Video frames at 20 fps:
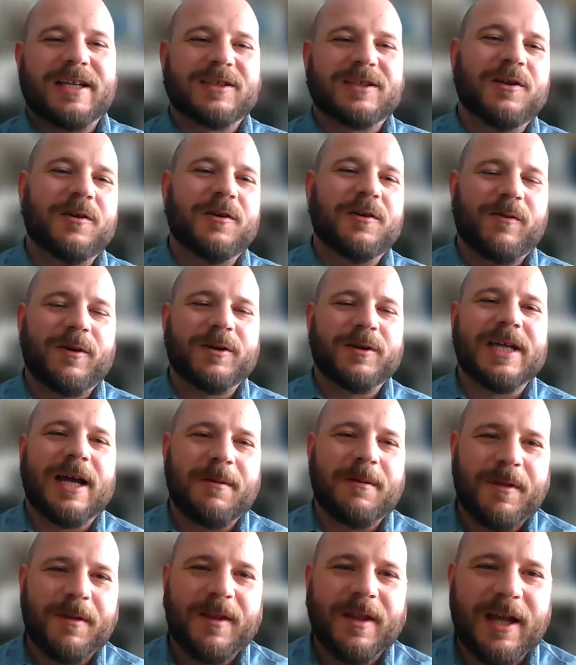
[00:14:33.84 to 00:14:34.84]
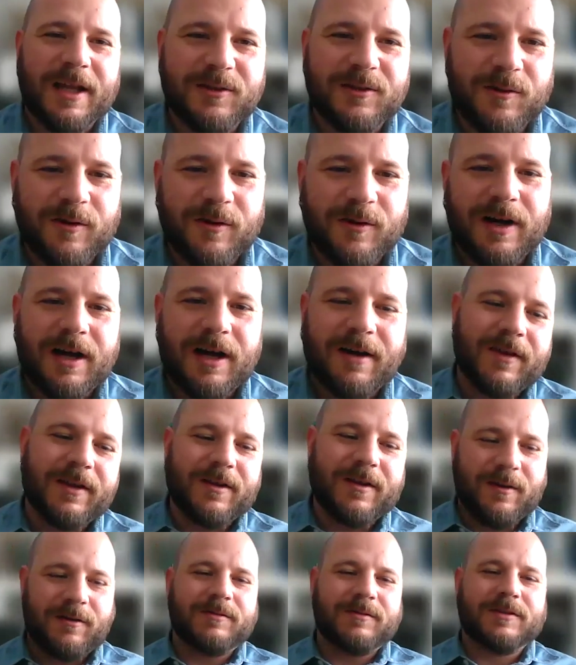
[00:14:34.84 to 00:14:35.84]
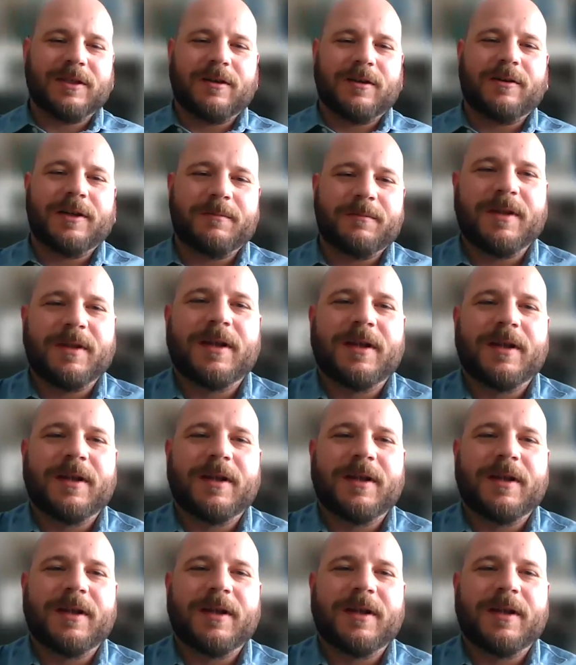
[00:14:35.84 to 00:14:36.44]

ask you for something and you don't have it. Oh, sorry.